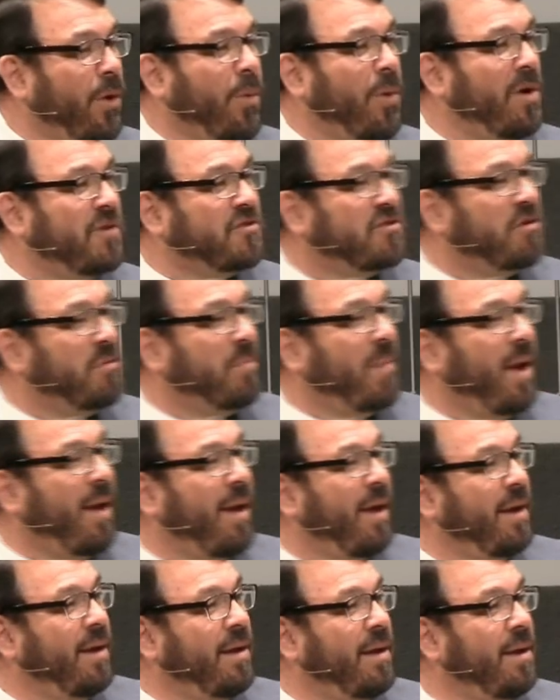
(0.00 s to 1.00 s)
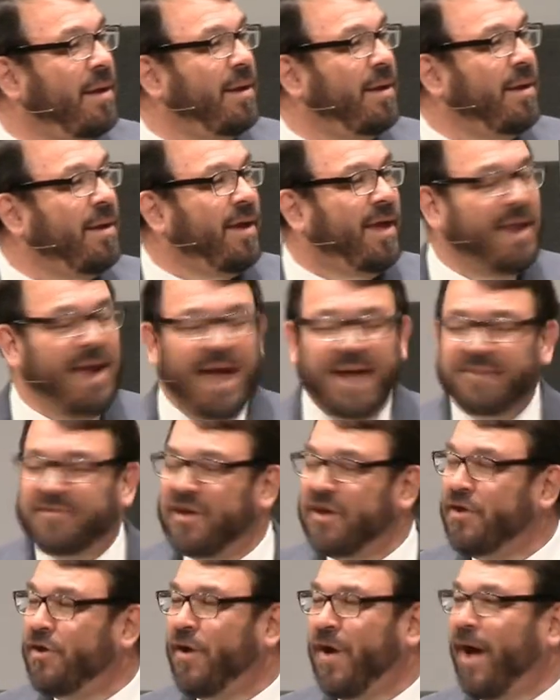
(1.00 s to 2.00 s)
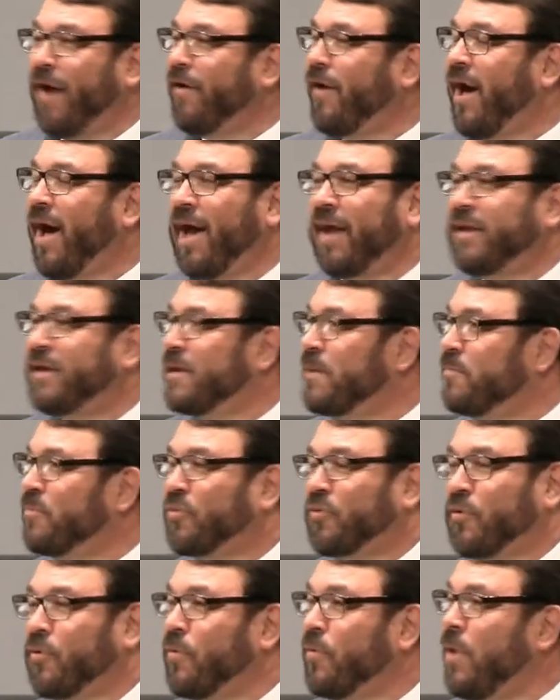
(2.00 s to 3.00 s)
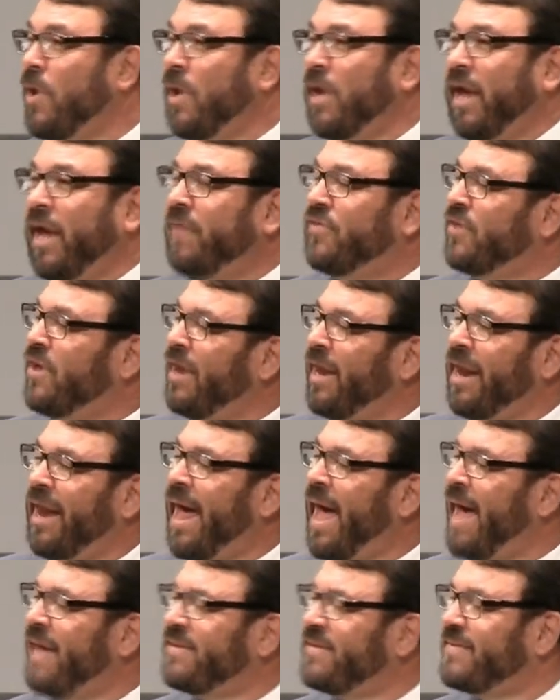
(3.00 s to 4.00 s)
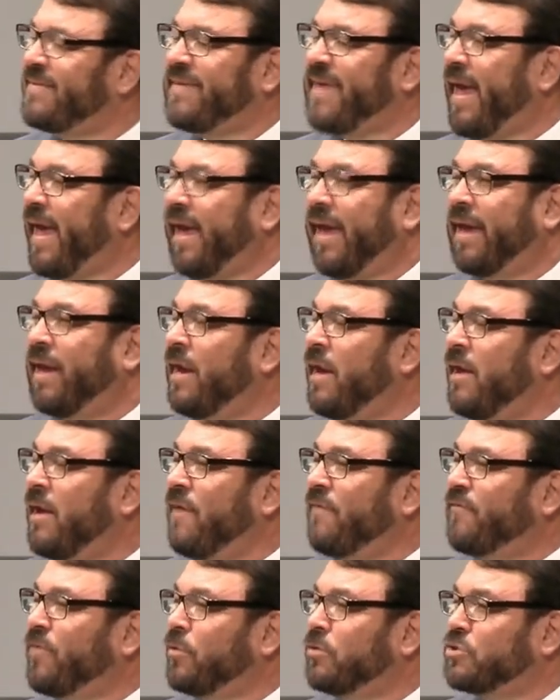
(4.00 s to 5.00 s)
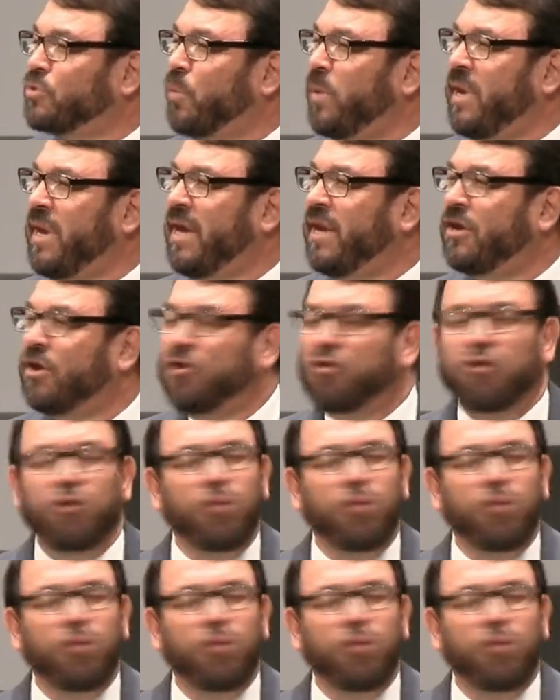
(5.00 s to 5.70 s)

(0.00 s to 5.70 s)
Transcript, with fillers: request of mine? Can I tell you how God comes through? At the last second, folks, we need to